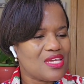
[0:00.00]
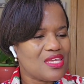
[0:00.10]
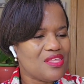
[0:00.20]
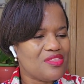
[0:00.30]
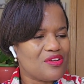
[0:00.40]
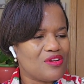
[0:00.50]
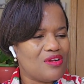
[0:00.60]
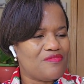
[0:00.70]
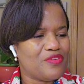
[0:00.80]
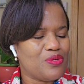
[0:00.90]
either
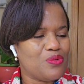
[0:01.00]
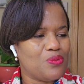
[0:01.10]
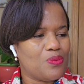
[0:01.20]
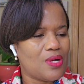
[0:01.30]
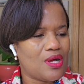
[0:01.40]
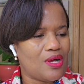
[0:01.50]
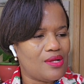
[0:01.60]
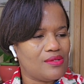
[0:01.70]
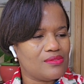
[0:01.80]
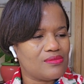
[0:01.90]
a view
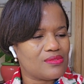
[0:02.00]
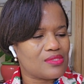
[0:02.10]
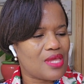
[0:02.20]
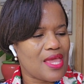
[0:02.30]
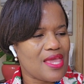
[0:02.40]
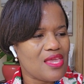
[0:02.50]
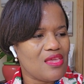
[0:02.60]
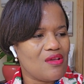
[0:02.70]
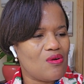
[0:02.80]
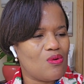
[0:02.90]
A